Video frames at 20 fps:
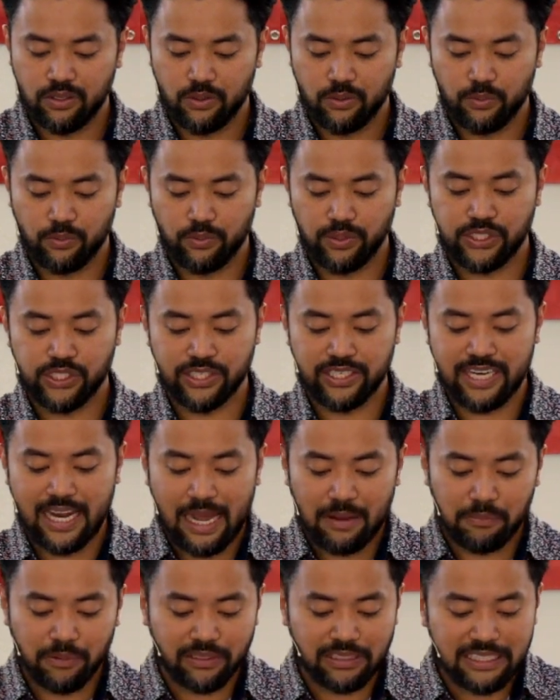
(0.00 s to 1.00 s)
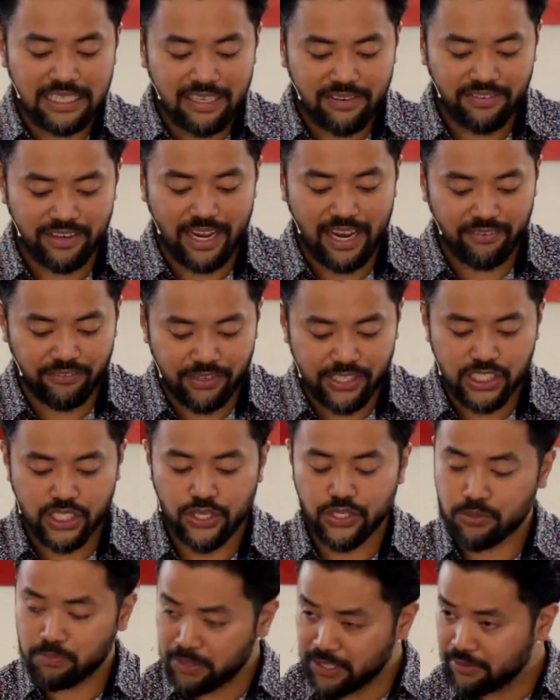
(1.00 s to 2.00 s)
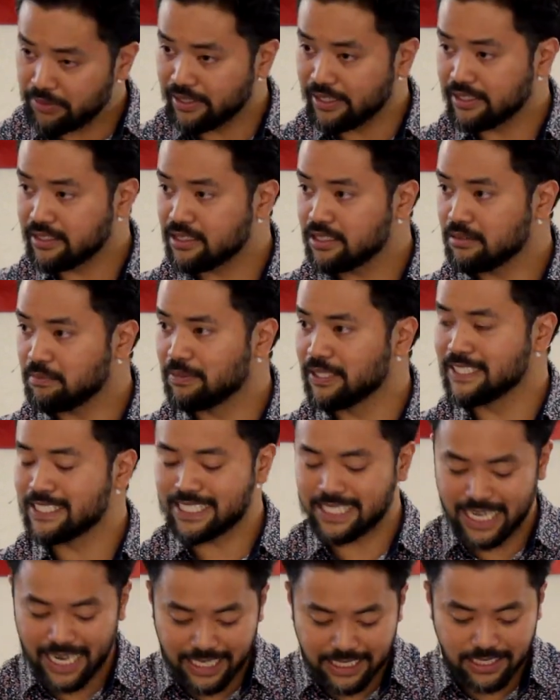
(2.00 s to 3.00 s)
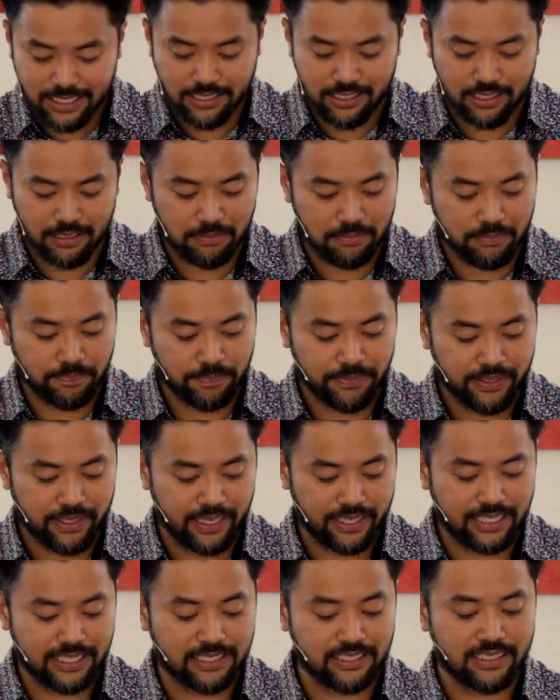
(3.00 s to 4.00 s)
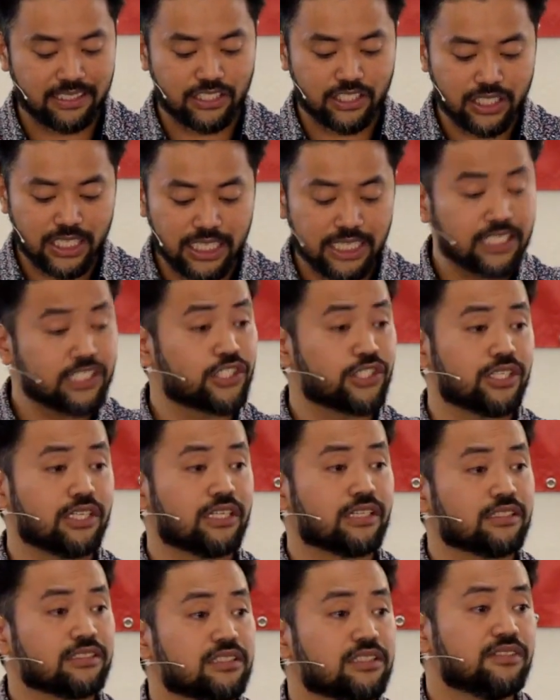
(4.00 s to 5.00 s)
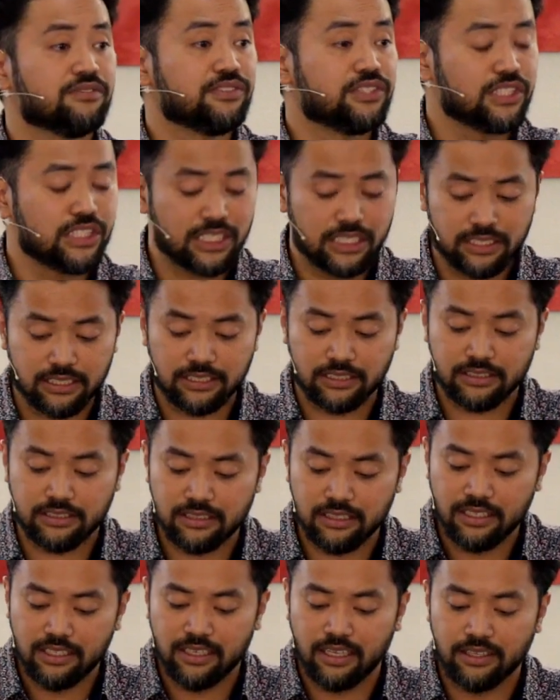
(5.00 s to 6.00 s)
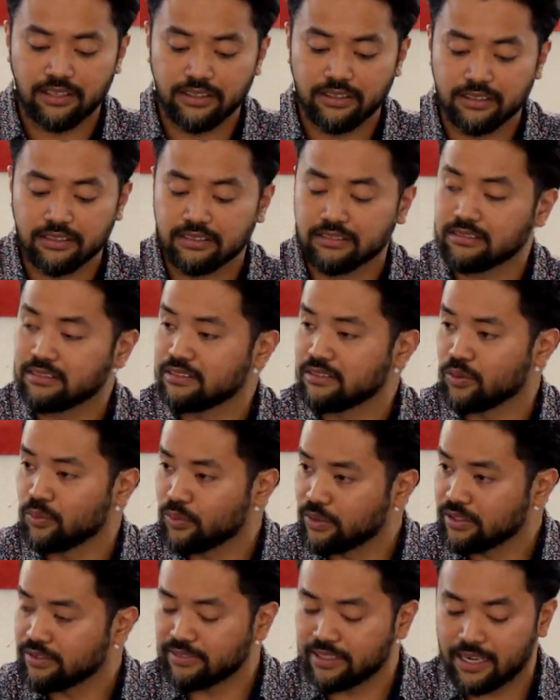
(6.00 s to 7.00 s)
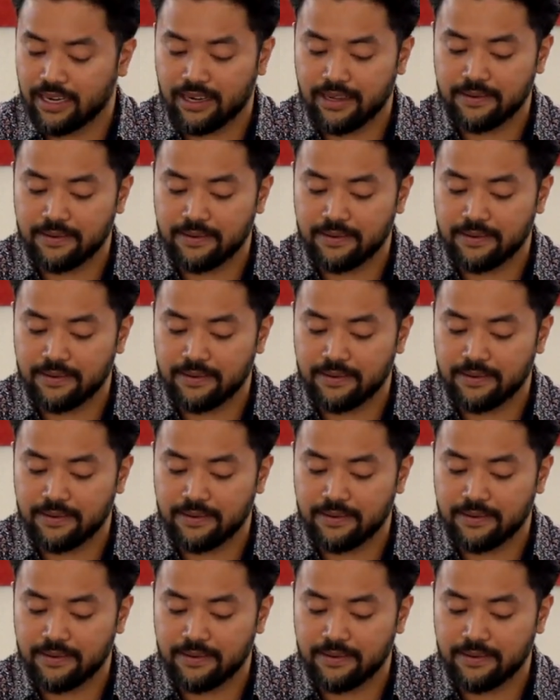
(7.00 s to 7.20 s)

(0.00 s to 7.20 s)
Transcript: We should not believe in every spirit, but test them against the teachings of Jesus and the Word of God.